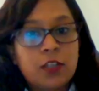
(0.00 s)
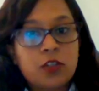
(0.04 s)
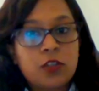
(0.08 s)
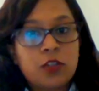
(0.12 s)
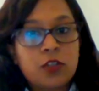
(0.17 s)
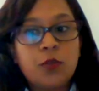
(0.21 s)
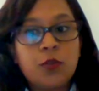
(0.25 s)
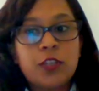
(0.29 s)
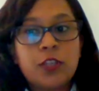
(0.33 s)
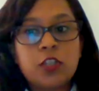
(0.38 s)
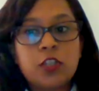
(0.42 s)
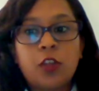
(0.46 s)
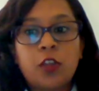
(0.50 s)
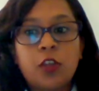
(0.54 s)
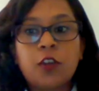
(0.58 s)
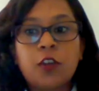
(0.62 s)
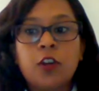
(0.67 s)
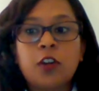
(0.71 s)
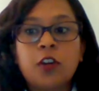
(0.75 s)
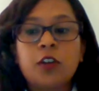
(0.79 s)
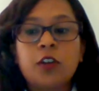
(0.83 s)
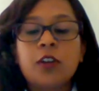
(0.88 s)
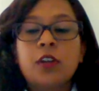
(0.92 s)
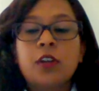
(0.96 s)
to know each
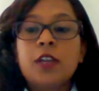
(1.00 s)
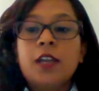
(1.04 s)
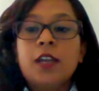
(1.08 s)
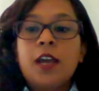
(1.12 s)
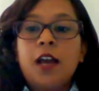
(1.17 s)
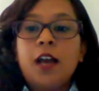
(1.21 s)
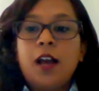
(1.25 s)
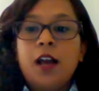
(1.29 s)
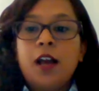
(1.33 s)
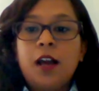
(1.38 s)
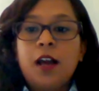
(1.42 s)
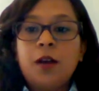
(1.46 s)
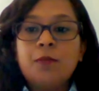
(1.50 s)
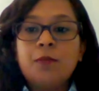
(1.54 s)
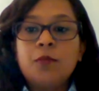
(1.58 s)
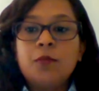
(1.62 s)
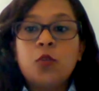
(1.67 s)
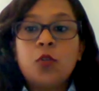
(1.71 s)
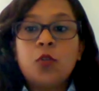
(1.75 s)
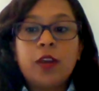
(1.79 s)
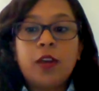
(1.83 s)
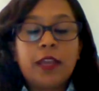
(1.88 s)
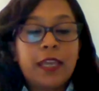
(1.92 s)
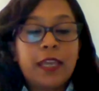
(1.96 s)
other,
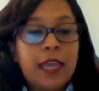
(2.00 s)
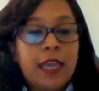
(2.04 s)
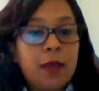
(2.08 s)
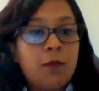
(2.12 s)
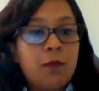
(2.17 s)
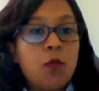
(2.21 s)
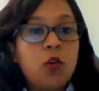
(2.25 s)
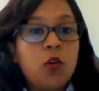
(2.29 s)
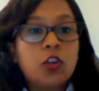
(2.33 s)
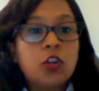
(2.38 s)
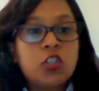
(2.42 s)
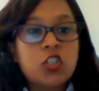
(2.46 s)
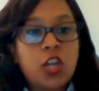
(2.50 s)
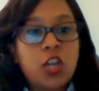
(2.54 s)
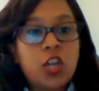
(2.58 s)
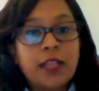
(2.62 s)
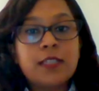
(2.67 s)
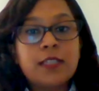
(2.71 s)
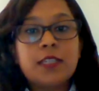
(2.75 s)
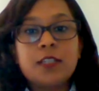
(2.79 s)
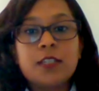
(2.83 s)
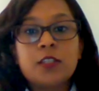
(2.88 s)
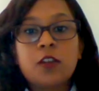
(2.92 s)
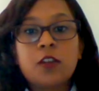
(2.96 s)
you get more
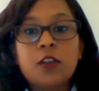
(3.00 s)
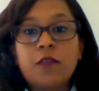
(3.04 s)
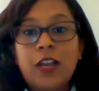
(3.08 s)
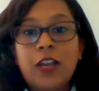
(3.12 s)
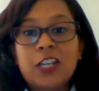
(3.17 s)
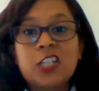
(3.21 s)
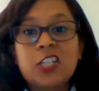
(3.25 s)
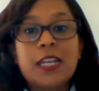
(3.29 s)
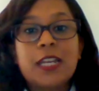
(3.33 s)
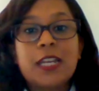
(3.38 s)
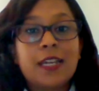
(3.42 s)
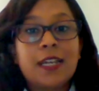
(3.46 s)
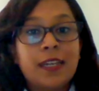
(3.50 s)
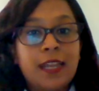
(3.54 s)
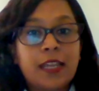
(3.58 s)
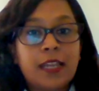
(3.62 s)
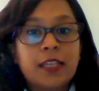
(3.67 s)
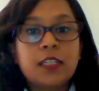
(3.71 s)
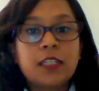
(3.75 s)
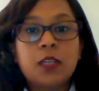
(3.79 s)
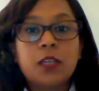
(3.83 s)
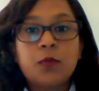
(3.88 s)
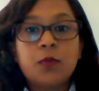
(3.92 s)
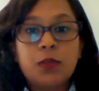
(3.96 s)
chances of actually
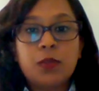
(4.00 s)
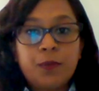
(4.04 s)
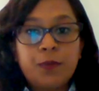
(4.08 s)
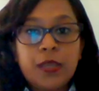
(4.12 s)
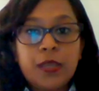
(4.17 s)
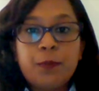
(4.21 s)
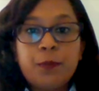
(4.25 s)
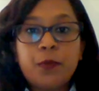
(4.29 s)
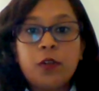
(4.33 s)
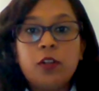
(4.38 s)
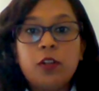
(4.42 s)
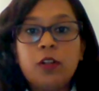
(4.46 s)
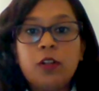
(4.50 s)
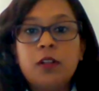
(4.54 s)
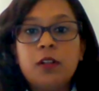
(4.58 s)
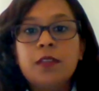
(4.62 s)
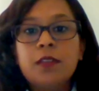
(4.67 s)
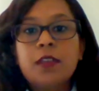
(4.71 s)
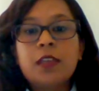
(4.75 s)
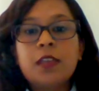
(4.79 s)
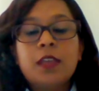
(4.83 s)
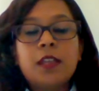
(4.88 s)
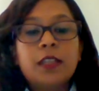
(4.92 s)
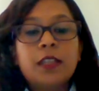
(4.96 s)
connecting with people
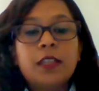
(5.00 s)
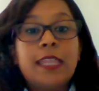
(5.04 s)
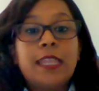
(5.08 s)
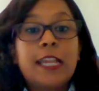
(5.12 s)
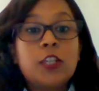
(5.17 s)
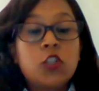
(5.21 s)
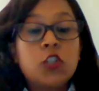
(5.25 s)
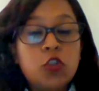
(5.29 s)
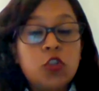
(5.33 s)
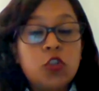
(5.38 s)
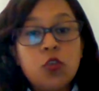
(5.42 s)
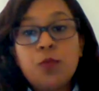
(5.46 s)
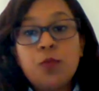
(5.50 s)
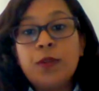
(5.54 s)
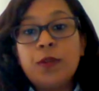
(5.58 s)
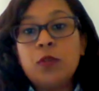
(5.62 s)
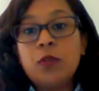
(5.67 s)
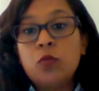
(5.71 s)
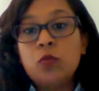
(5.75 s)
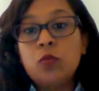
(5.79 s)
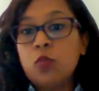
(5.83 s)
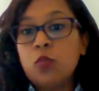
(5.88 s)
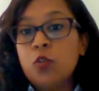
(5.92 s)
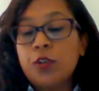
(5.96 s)
that you've
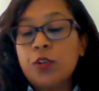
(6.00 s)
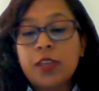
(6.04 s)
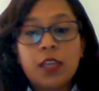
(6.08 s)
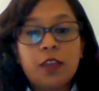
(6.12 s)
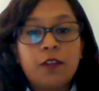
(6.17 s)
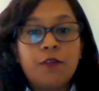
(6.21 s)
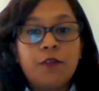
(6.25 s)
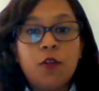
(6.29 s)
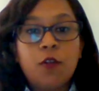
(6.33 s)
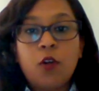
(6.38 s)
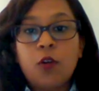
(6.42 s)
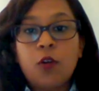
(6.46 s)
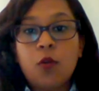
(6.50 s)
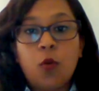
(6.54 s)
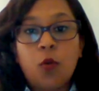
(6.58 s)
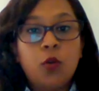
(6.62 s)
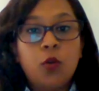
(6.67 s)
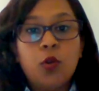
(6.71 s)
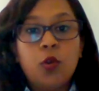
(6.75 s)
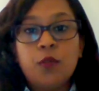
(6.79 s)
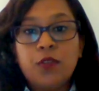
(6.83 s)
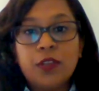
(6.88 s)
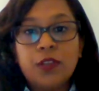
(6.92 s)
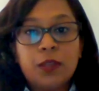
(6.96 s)
been looking for all
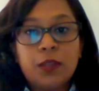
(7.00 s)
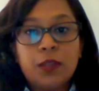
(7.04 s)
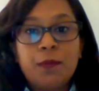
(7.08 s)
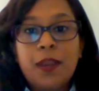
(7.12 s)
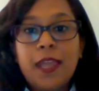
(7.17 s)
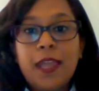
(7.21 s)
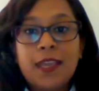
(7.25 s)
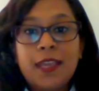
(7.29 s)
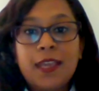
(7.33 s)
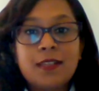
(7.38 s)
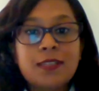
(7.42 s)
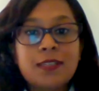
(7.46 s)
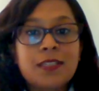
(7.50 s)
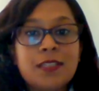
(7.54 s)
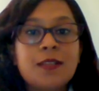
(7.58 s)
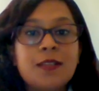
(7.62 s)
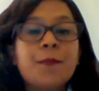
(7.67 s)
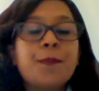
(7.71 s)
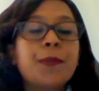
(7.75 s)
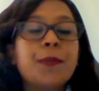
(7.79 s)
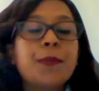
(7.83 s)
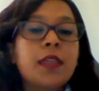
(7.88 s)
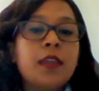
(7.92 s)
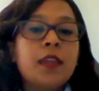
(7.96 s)
over the place,
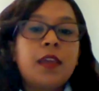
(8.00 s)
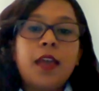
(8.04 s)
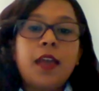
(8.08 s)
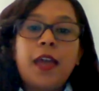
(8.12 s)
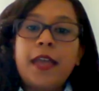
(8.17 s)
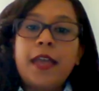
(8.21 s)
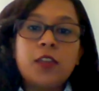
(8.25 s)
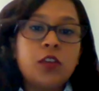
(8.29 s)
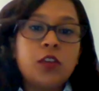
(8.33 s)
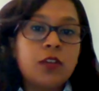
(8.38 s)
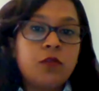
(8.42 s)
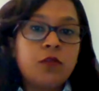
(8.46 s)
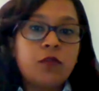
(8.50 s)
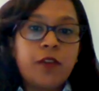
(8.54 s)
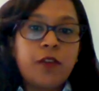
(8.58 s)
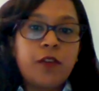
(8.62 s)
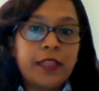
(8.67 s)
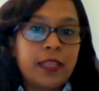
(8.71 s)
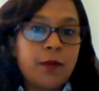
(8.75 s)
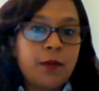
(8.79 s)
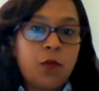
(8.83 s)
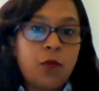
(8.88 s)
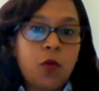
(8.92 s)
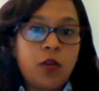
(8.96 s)
and you can
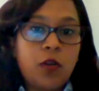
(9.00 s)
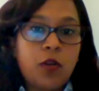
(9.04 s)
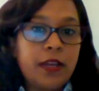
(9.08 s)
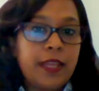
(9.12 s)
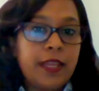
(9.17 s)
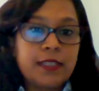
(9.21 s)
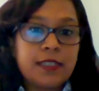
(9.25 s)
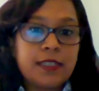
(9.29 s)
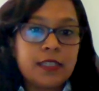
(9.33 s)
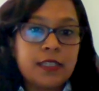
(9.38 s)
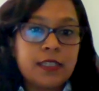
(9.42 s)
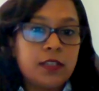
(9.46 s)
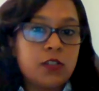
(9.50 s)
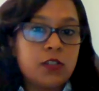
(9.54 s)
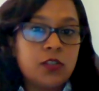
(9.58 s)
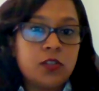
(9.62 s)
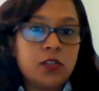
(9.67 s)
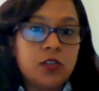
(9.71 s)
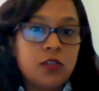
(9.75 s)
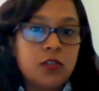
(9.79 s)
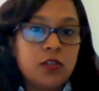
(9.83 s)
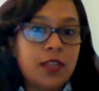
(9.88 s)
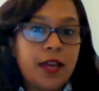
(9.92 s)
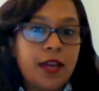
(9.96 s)
find them on LinkedIn to
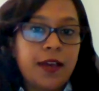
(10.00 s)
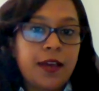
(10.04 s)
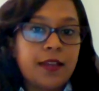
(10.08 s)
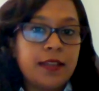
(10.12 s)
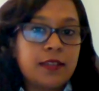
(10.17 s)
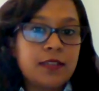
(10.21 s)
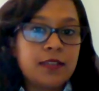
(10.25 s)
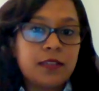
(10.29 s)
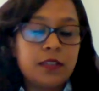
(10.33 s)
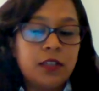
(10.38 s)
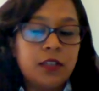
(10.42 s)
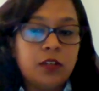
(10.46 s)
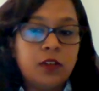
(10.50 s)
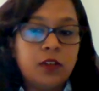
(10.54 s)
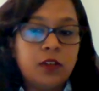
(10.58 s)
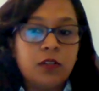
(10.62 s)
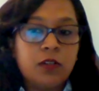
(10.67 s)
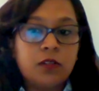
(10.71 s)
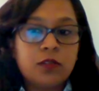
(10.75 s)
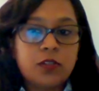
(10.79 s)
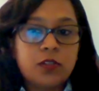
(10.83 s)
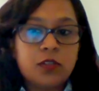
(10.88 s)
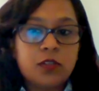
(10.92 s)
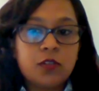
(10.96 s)
do that.
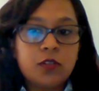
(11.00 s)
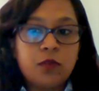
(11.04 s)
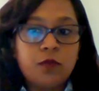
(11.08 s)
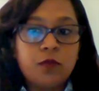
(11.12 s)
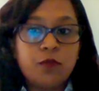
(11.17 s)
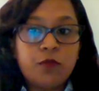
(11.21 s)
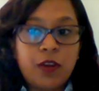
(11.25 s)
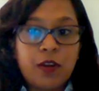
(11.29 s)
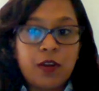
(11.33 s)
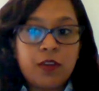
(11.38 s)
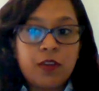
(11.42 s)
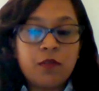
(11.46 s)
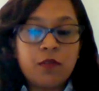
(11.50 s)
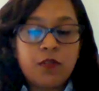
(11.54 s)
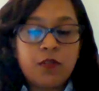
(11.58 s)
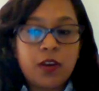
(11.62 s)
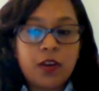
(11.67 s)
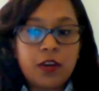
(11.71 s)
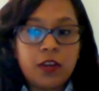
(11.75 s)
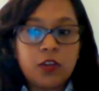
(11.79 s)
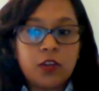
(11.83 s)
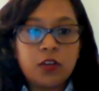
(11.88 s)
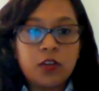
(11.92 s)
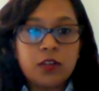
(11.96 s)
So very,
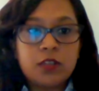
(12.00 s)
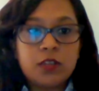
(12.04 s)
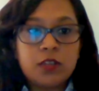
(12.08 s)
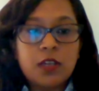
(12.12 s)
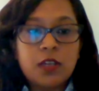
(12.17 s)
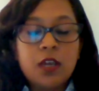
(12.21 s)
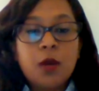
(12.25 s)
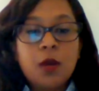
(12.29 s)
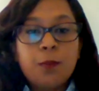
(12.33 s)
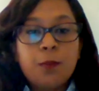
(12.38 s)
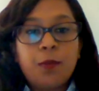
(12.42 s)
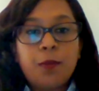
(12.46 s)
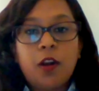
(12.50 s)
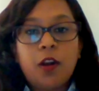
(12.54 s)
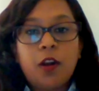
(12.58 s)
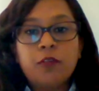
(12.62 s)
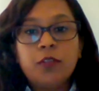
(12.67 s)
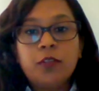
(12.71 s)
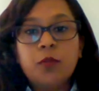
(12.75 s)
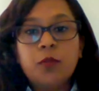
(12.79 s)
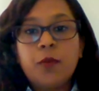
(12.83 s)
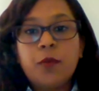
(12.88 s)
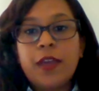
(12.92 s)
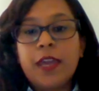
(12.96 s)
very good,
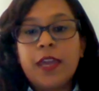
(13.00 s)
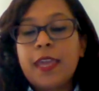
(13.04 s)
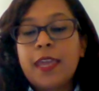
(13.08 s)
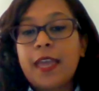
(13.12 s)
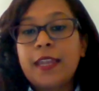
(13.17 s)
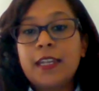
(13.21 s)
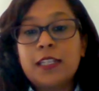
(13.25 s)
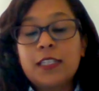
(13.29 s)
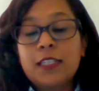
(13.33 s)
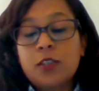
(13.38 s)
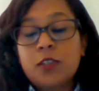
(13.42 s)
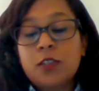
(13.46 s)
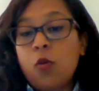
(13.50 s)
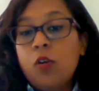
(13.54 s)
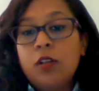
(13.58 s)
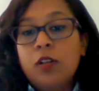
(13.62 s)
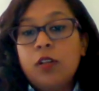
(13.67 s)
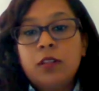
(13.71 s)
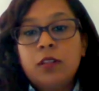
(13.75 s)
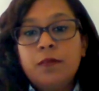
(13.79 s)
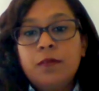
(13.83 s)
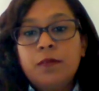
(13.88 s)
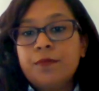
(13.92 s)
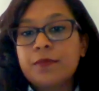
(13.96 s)
powerful way, and it's
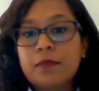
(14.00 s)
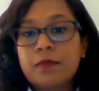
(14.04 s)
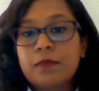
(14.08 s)
all